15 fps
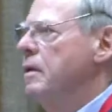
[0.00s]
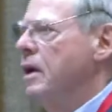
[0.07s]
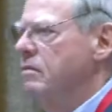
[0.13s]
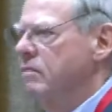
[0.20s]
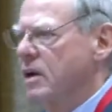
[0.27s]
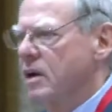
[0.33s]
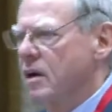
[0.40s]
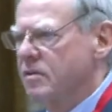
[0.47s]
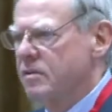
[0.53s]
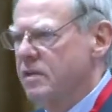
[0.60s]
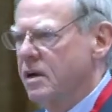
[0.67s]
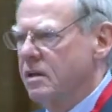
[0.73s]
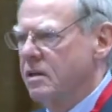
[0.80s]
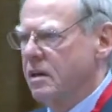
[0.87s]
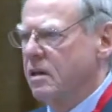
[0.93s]
And when I
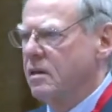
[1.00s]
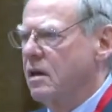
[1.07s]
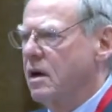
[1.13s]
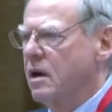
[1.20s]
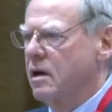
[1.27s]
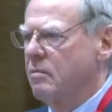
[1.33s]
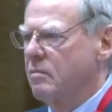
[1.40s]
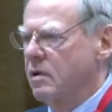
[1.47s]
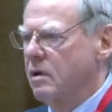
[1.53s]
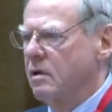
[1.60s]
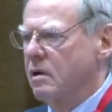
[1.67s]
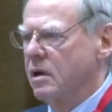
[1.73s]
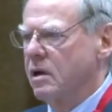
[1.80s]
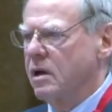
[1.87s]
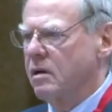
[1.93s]
say that I am
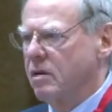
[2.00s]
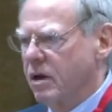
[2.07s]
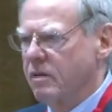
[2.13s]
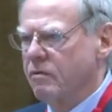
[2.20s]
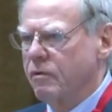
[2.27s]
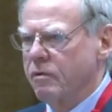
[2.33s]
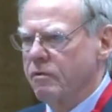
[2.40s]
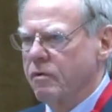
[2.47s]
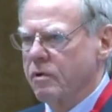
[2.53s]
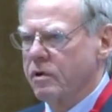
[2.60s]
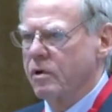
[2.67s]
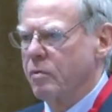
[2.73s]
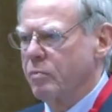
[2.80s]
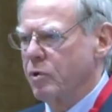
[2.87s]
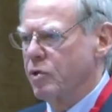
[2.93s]
really grateful for
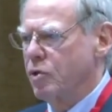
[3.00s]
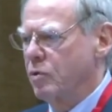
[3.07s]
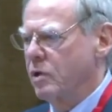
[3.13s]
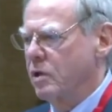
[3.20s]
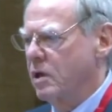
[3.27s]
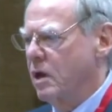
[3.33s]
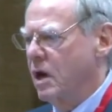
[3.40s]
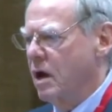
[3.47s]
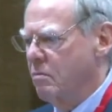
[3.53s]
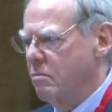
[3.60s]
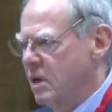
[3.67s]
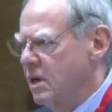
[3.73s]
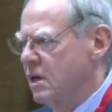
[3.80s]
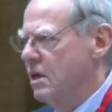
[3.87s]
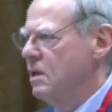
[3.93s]
the opportunity, I
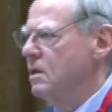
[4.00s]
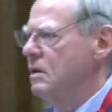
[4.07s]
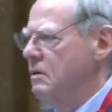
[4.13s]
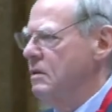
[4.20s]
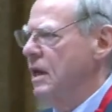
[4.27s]
mean it,